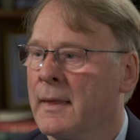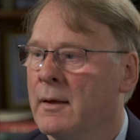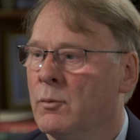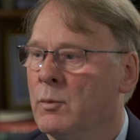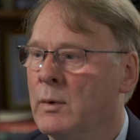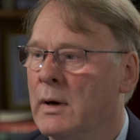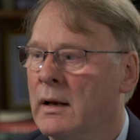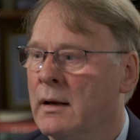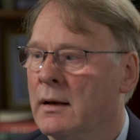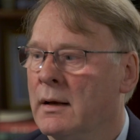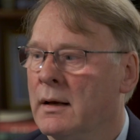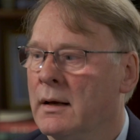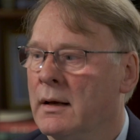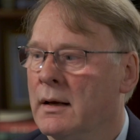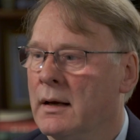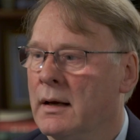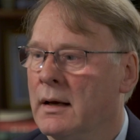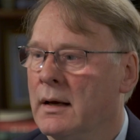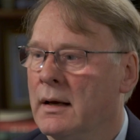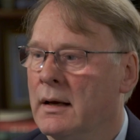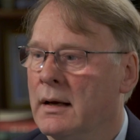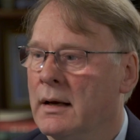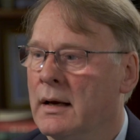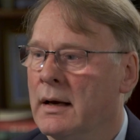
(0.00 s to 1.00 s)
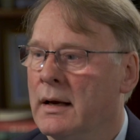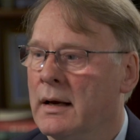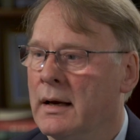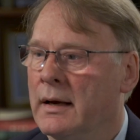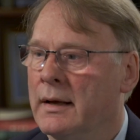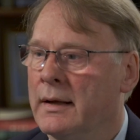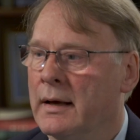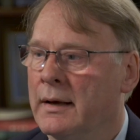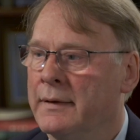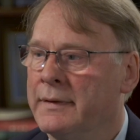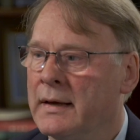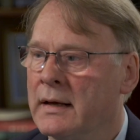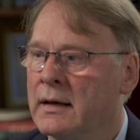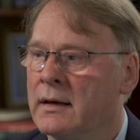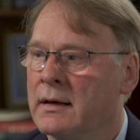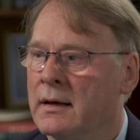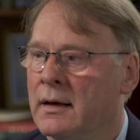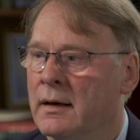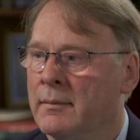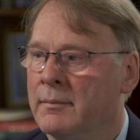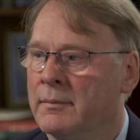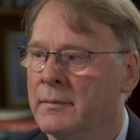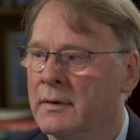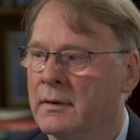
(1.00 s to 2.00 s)
Well, I think
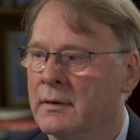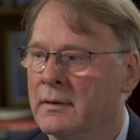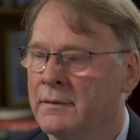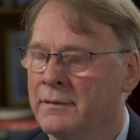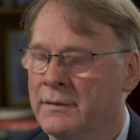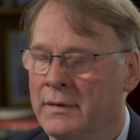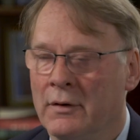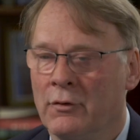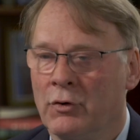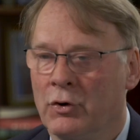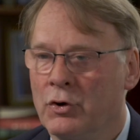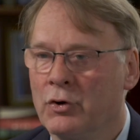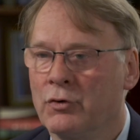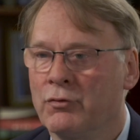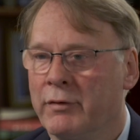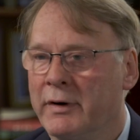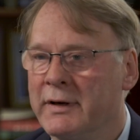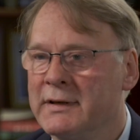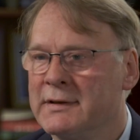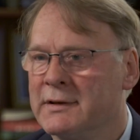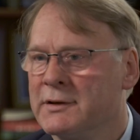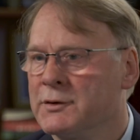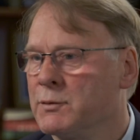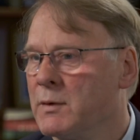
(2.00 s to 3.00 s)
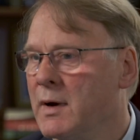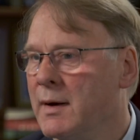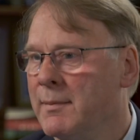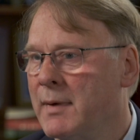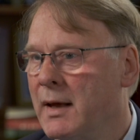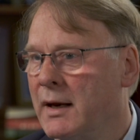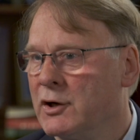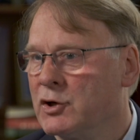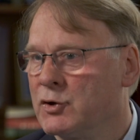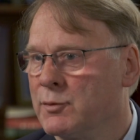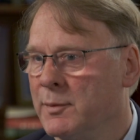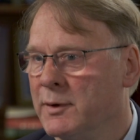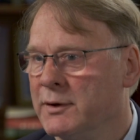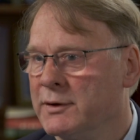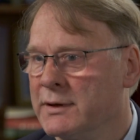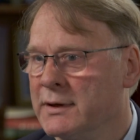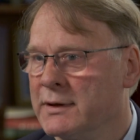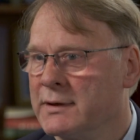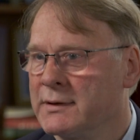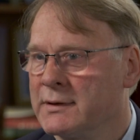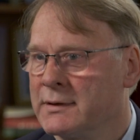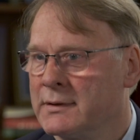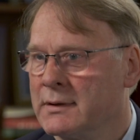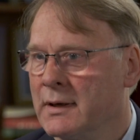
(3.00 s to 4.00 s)
there are good reasons why management
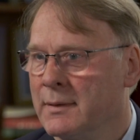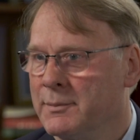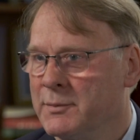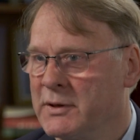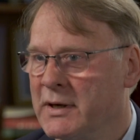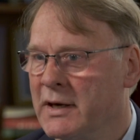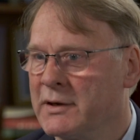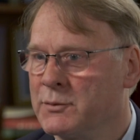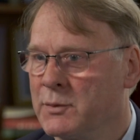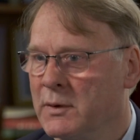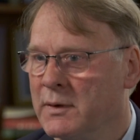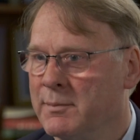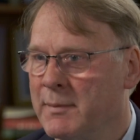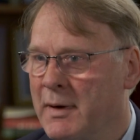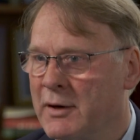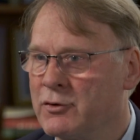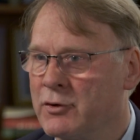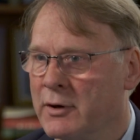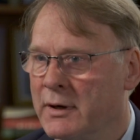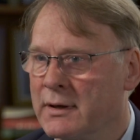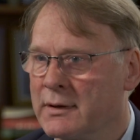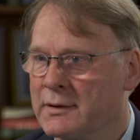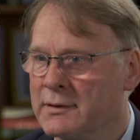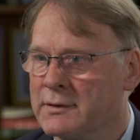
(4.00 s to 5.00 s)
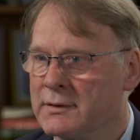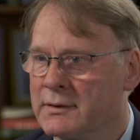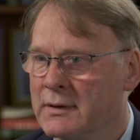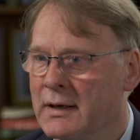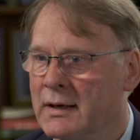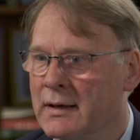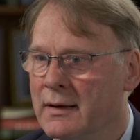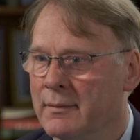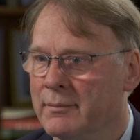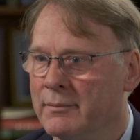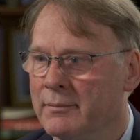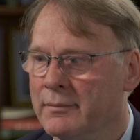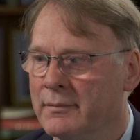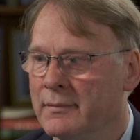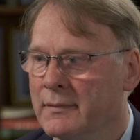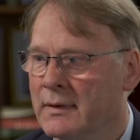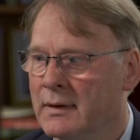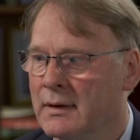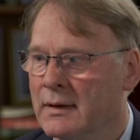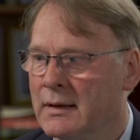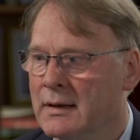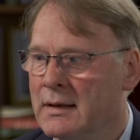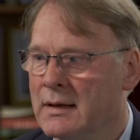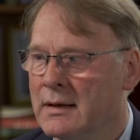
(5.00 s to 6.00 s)
is obsessed with metrics.
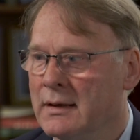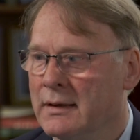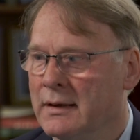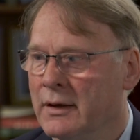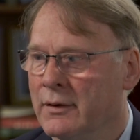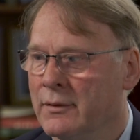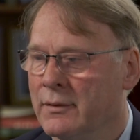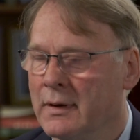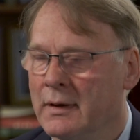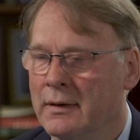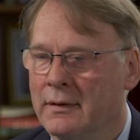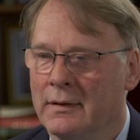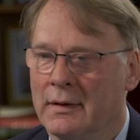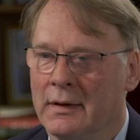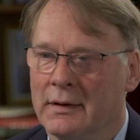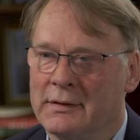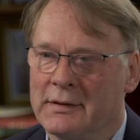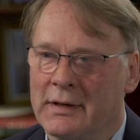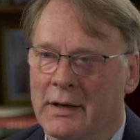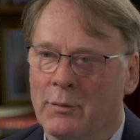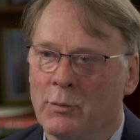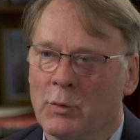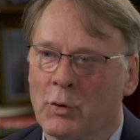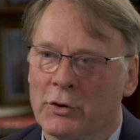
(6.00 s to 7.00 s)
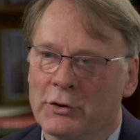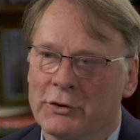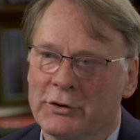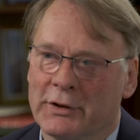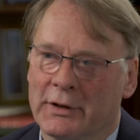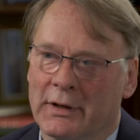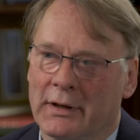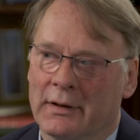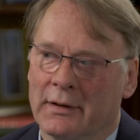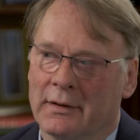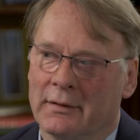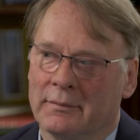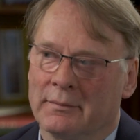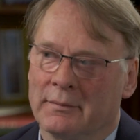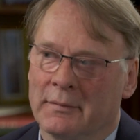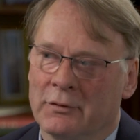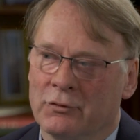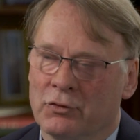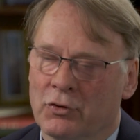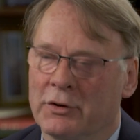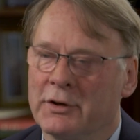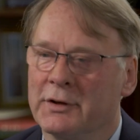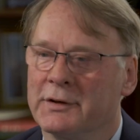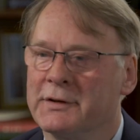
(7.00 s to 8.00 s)
They say what
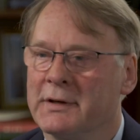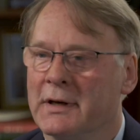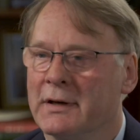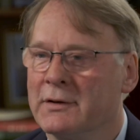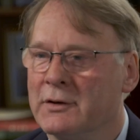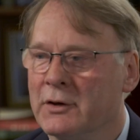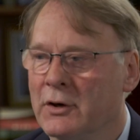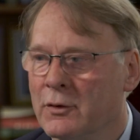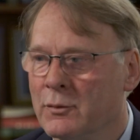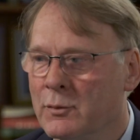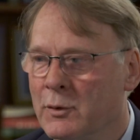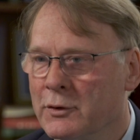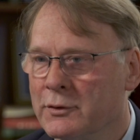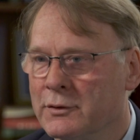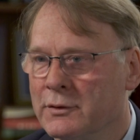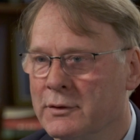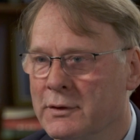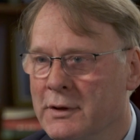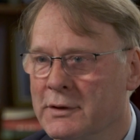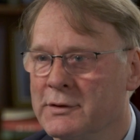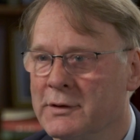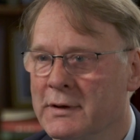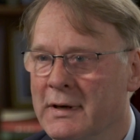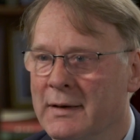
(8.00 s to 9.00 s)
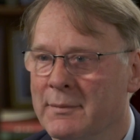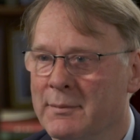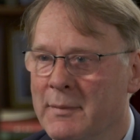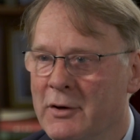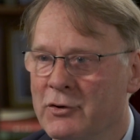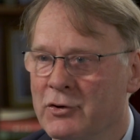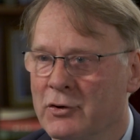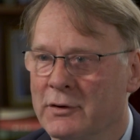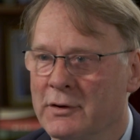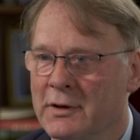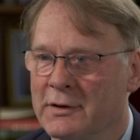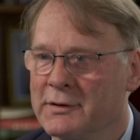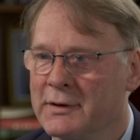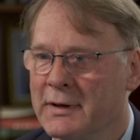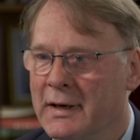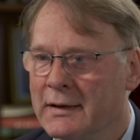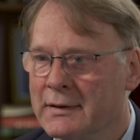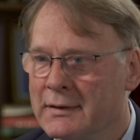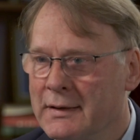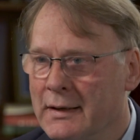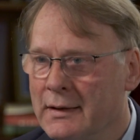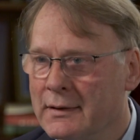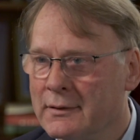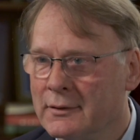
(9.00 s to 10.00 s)
Drucker said, what doesn't get measured doesn't
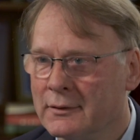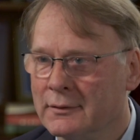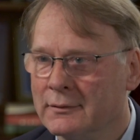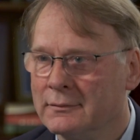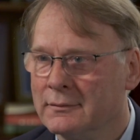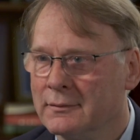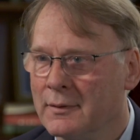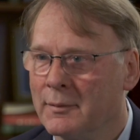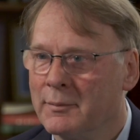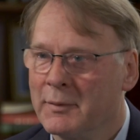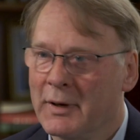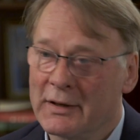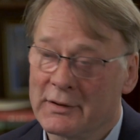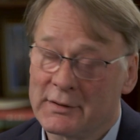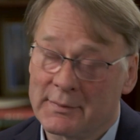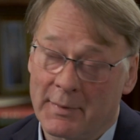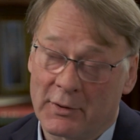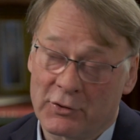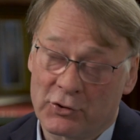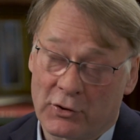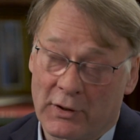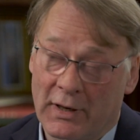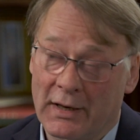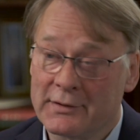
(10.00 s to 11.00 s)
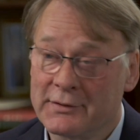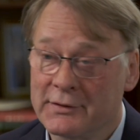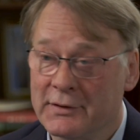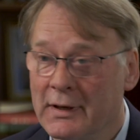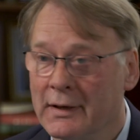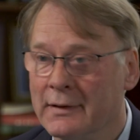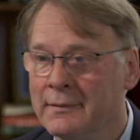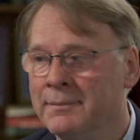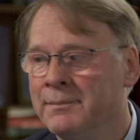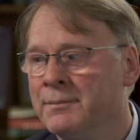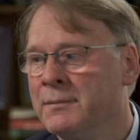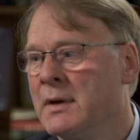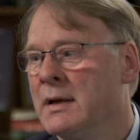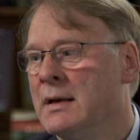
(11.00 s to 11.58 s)
get done, or what gets measured gets done.